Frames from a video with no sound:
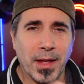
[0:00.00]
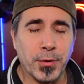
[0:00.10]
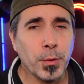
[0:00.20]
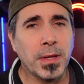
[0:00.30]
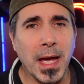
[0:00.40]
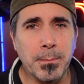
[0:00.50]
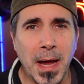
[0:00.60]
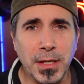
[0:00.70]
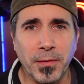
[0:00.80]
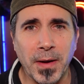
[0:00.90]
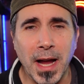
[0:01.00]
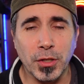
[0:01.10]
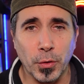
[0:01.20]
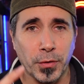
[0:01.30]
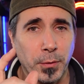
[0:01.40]
through that
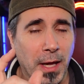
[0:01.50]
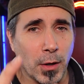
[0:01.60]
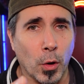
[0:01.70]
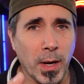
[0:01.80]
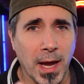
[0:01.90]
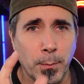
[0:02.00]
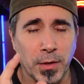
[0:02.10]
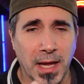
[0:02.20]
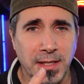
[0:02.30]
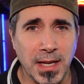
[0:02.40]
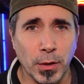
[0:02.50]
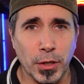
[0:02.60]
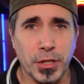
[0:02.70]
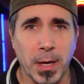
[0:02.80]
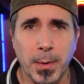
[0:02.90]
manufacturer, through that OEM or that
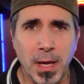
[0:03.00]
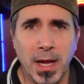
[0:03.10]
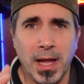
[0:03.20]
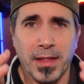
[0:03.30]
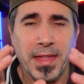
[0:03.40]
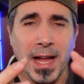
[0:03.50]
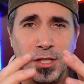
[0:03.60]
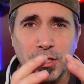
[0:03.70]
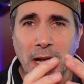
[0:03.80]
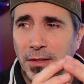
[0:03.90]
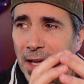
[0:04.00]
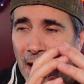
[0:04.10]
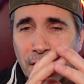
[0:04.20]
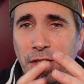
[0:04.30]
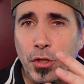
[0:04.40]
dealership, that's dealt
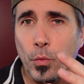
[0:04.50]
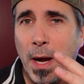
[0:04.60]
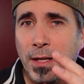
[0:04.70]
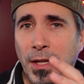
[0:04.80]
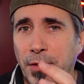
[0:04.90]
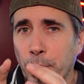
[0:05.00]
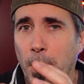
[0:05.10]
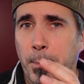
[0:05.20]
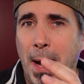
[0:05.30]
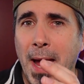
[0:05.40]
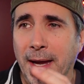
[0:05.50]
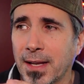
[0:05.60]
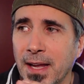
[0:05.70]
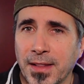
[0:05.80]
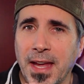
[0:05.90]
actually directly through a bank.
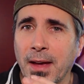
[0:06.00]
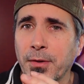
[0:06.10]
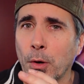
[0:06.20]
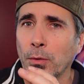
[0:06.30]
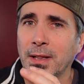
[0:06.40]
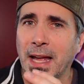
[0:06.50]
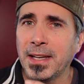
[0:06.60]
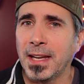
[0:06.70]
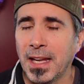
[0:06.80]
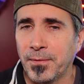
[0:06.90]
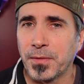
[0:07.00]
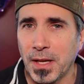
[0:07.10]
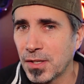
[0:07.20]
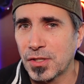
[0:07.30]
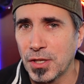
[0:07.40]
They have their own lending
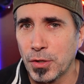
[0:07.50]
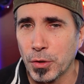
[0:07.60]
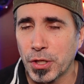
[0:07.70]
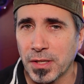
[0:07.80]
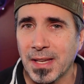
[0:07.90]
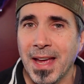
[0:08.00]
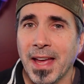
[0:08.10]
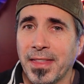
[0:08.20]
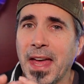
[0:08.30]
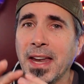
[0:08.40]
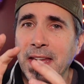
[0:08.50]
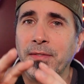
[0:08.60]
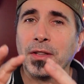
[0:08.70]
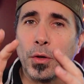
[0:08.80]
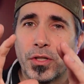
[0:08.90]
institutions that
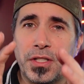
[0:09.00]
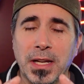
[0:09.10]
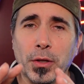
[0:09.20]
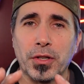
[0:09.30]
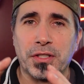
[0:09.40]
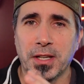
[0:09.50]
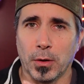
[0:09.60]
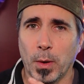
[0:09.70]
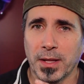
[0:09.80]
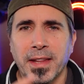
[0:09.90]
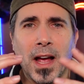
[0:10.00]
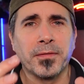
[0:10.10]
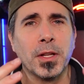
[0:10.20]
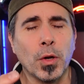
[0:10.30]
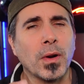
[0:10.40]
even those dealers deal with. They
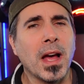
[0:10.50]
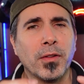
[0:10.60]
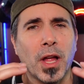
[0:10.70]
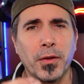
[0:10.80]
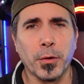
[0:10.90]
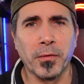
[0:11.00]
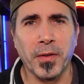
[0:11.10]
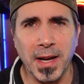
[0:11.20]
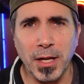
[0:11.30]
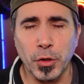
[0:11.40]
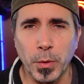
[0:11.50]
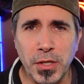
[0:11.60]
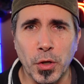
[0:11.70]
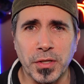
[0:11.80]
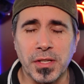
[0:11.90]
often don't have a lot of their own financial
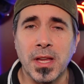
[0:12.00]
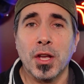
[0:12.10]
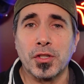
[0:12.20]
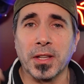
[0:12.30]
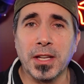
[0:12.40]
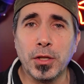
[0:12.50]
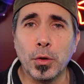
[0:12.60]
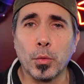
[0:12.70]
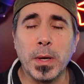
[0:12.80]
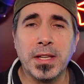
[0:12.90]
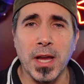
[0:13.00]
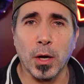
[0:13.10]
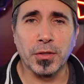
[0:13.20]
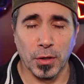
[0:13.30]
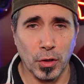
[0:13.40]
resources, so they do reach
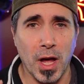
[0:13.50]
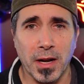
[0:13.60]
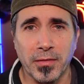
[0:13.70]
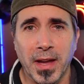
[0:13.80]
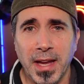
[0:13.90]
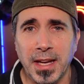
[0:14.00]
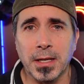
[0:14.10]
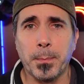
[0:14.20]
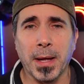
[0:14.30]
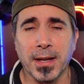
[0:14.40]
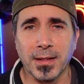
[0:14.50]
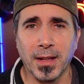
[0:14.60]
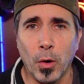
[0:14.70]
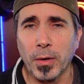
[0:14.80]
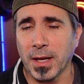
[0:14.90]
out to a lot of independent
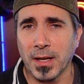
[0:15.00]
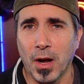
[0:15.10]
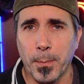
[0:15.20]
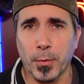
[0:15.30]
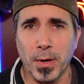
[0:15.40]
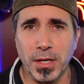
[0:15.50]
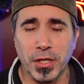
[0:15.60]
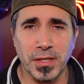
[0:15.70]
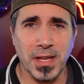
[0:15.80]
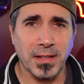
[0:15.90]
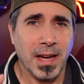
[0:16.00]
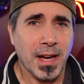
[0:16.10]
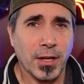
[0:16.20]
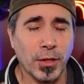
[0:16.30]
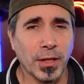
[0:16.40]
loaning operations. And
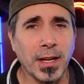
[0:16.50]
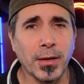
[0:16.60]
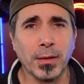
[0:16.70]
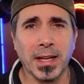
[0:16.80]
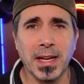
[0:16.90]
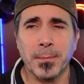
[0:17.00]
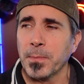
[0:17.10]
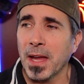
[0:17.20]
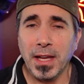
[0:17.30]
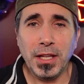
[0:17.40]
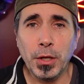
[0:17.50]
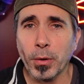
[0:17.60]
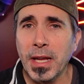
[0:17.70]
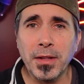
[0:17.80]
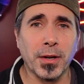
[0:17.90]
clearly, you're
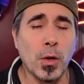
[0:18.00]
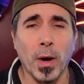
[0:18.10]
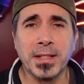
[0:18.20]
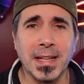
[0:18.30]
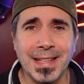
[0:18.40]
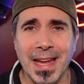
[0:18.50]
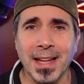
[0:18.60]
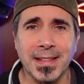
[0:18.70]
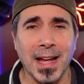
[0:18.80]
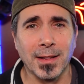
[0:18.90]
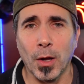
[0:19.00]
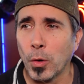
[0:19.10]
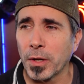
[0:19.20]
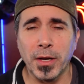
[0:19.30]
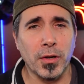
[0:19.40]
either going to get that loan or you're